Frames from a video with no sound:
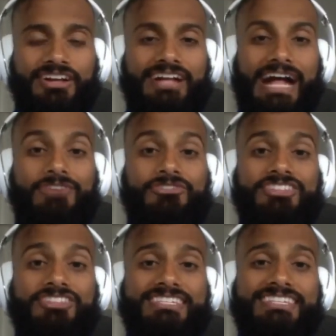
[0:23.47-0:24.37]
However,
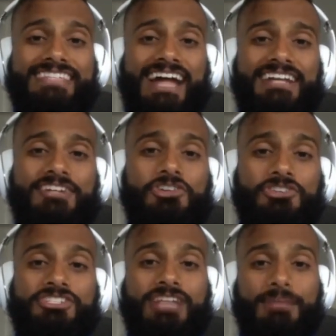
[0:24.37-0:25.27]
this is not an early
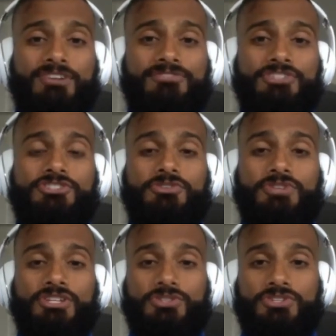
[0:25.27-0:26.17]
summer for
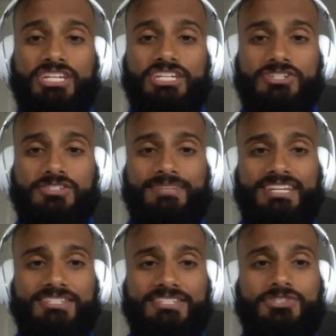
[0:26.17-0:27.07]
students or teachers
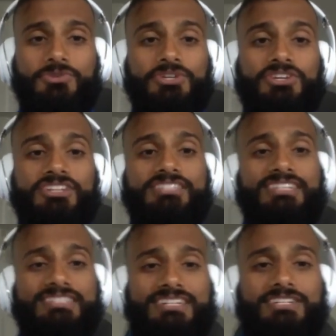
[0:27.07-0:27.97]
because the school year is
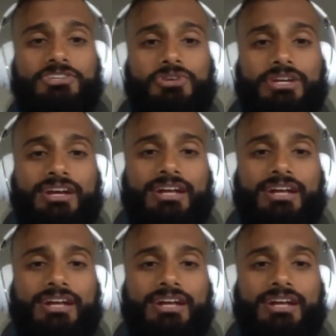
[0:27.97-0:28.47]
continuing,